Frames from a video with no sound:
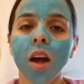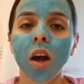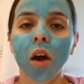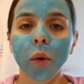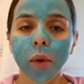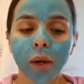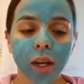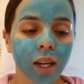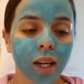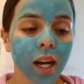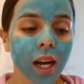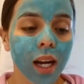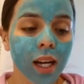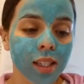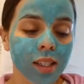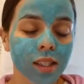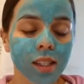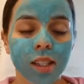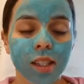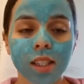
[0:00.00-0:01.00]
Okay
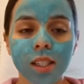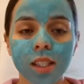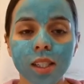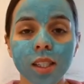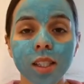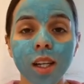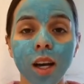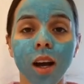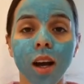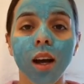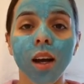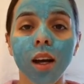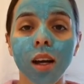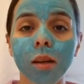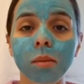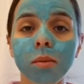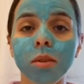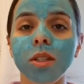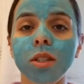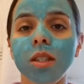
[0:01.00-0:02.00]
guys, it is
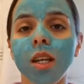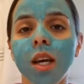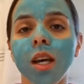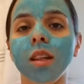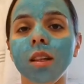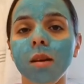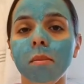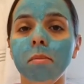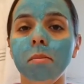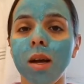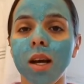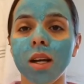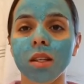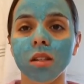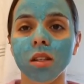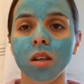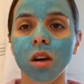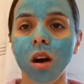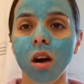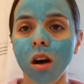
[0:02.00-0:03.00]
time to take the
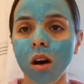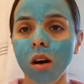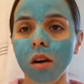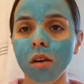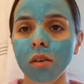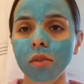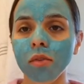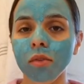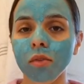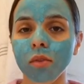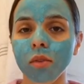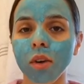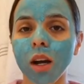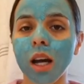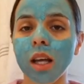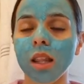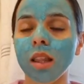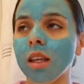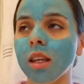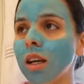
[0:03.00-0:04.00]
mask off. I
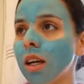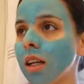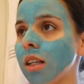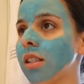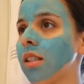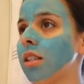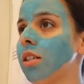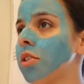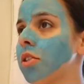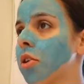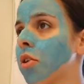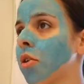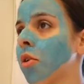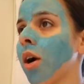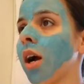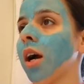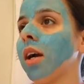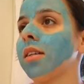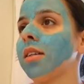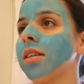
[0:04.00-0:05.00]
think I did the
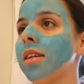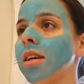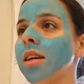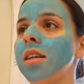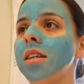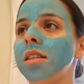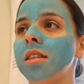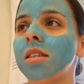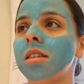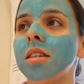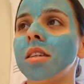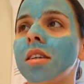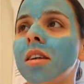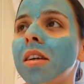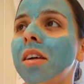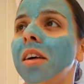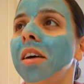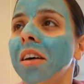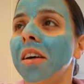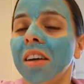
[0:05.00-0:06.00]
crack test.
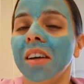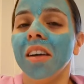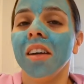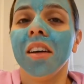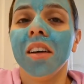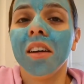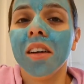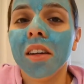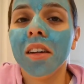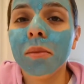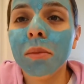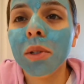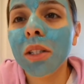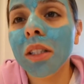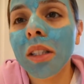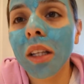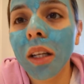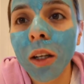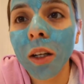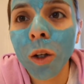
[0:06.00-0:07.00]
Let me
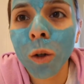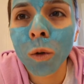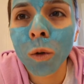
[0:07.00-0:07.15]
see.